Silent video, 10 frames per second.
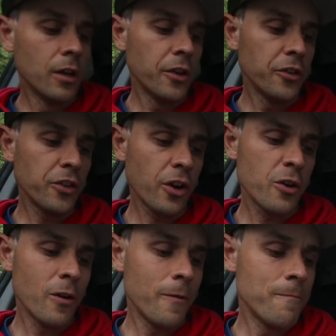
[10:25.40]

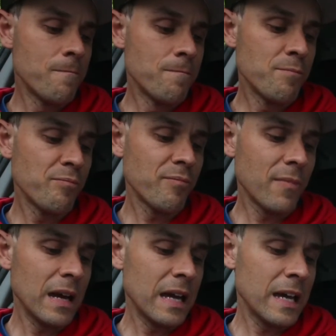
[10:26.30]
So
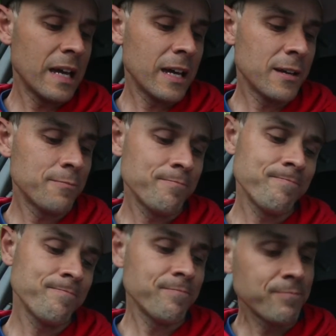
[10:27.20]

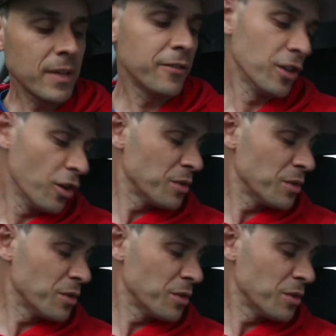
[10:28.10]
if you know